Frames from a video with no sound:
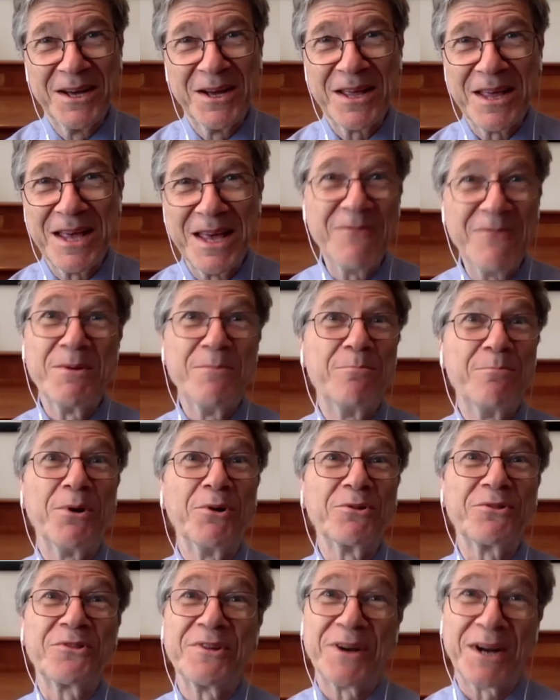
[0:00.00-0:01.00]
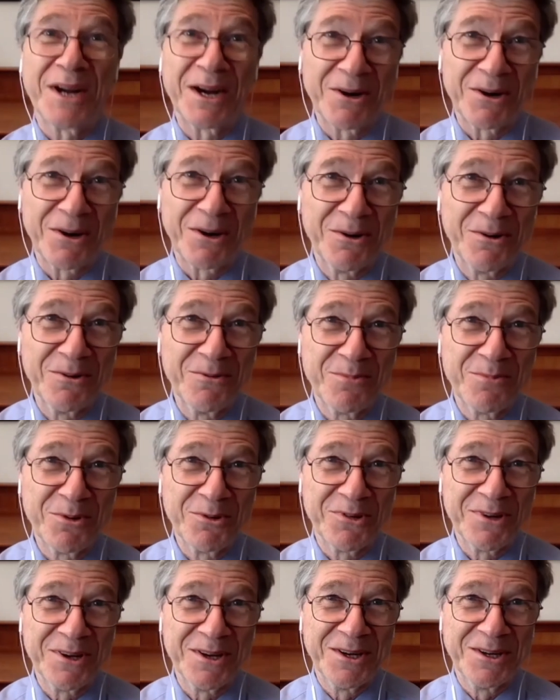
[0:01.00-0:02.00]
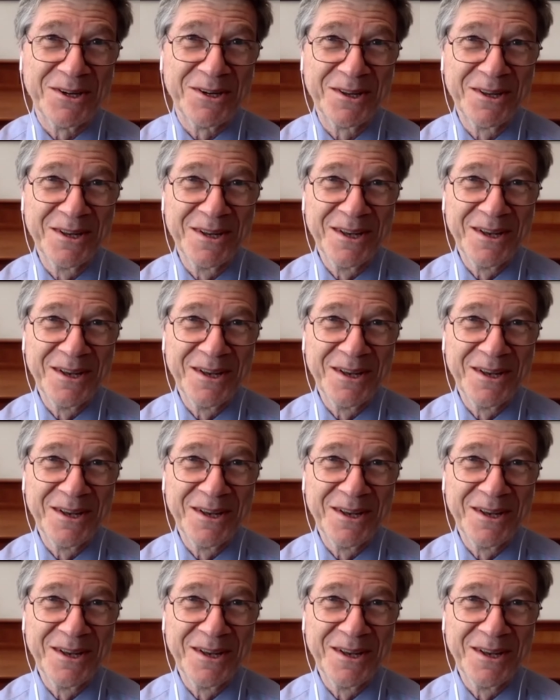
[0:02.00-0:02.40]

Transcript: Even Bolsonaro of Brazil